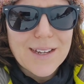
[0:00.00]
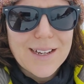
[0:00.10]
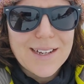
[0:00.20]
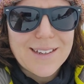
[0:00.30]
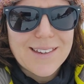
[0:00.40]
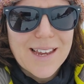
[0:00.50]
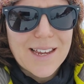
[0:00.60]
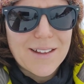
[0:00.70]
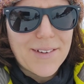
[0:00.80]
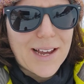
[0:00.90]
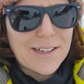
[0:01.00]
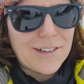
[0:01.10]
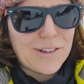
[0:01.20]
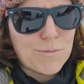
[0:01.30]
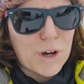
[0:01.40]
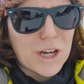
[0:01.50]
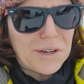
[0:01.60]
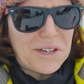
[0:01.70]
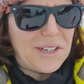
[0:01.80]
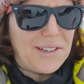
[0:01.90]
I need to sit in the van and do some
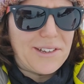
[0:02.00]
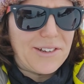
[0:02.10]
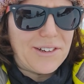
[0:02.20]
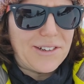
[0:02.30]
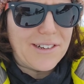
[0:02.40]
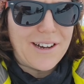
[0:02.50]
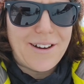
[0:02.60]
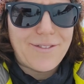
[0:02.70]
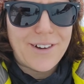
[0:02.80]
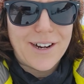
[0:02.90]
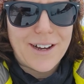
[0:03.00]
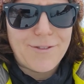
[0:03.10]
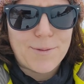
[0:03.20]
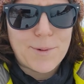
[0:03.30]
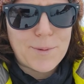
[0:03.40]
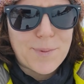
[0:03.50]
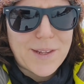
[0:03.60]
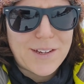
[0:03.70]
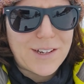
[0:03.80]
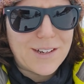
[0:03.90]
work, and it does not. I can't find a comfortable
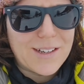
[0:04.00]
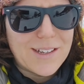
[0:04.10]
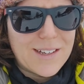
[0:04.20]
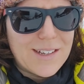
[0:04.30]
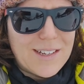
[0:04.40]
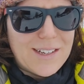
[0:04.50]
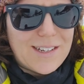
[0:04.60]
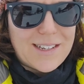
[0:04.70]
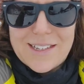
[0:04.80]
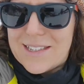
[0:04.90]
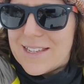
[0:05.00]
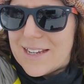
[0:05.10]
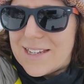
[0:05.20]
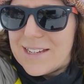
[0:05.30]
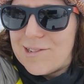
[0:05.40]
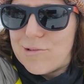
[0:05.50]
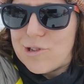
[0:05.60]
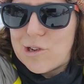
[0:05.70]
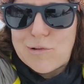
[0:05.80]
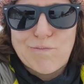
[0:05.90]
position to sit,
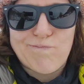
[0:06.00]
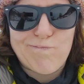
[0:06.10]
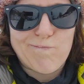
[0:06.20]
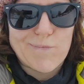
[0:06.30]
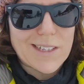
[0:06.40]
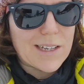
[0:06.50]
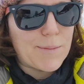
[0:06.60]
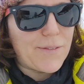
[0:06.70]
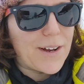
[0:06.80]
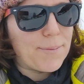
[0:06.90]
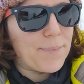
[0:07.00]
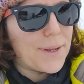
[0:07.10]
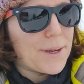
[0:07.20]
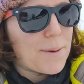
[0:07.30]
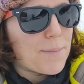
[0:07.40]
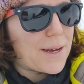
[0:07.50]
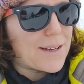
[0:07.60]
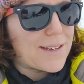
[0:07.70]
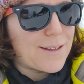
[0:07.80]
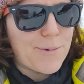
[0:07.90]
so it's going to be fun.
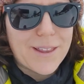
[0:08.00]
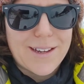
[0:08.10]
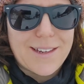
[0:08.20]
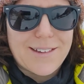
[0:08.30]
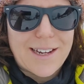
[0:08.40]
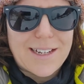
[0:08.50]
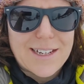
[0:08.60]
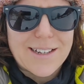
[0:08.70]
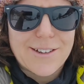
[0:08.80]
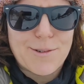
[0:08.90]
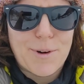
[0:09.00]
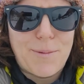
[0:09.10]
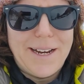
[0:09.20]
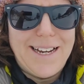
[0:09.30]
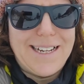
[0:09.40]
But the weather is changing, so I probably